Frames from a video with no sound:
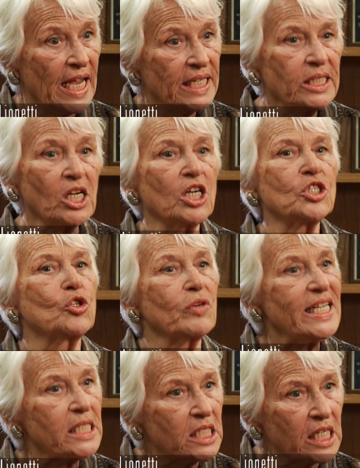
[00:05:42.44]
It's our
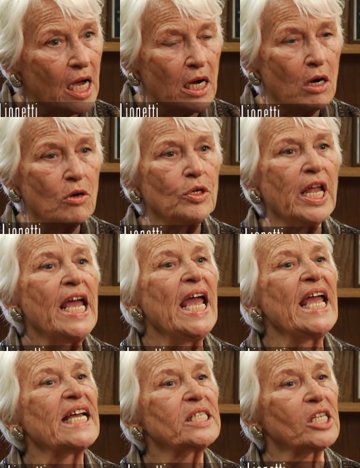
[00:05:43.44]
dress code.
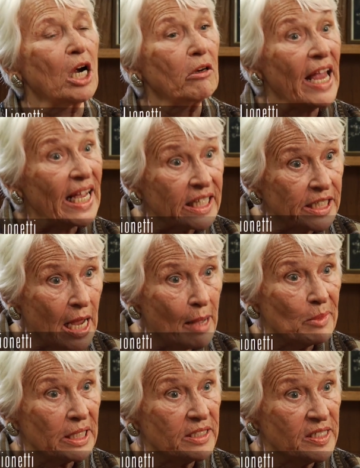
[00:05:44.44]
It's our
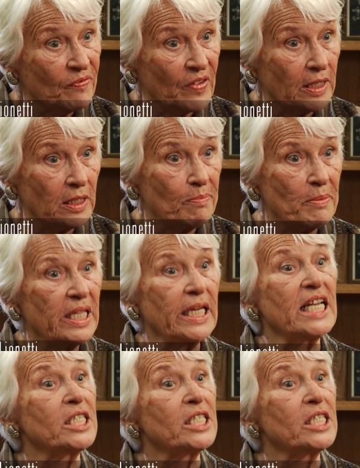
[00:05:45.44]
economic development.